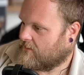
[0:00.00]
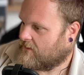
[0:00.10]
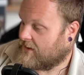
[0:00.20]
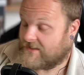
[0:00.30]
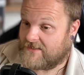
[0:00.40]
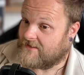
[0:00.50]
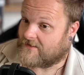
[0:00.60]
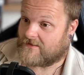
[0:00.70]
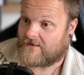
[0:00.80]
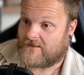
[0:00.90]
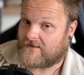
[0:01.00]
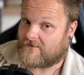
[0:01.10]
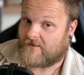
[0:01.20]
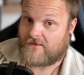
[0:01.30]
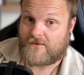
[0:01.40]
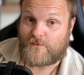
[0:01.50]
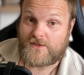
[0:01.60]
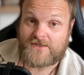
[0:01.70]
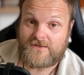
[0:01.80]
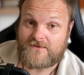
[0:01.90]
That's it. I think we're
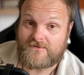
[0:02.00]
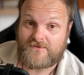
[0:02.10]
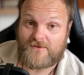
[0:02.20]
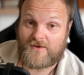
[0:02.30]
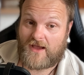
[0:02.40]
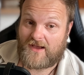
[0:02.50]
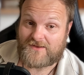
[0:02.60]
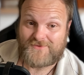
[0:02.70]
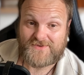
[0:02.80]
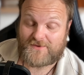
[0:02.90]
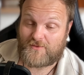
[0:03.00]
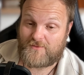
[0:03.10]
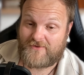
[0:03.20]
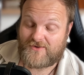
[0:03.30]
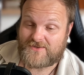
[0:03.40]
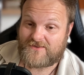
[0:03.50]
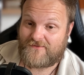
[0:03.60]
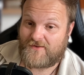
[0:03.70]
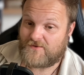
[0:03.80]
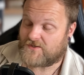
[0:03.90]
done. So we're moving on to the
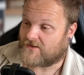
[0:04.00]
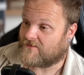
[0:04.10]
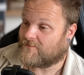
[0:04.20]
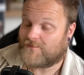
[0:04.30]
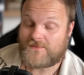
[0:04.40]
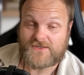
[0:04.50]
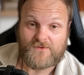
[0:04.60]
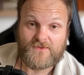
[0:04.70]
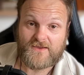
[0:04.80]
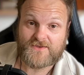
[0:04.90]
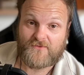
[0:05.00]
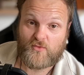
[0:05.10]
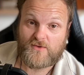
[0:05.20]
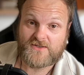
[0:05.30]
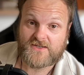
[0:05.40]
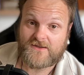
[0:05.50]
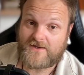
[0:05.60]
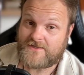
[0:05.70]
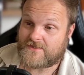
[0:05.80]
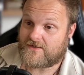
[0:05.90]
future. So thanks for watching,
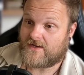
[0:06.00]
guys.